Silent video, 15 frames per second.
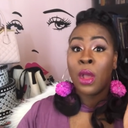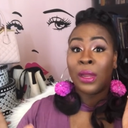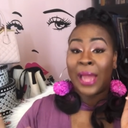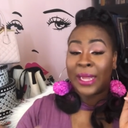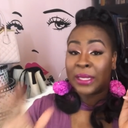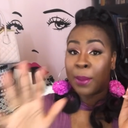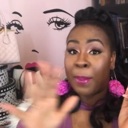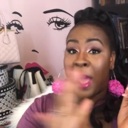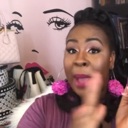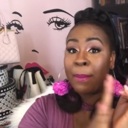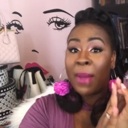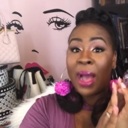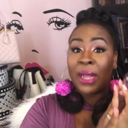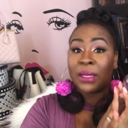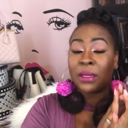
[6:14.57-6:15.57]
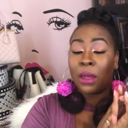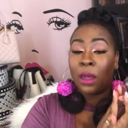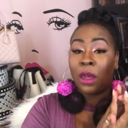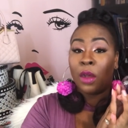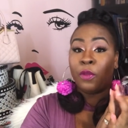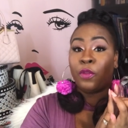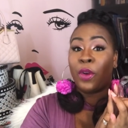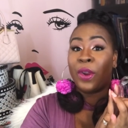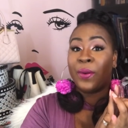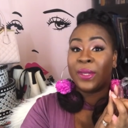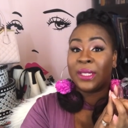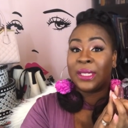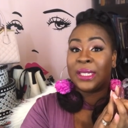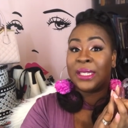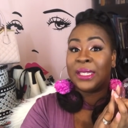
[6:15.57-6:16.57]
like to buy my
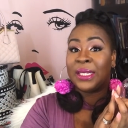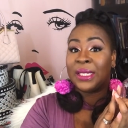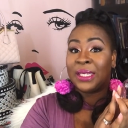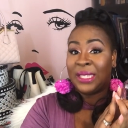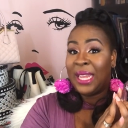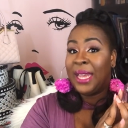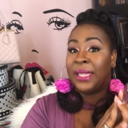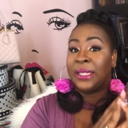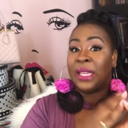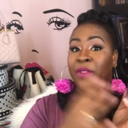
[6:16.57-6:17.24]
fragrances in sets.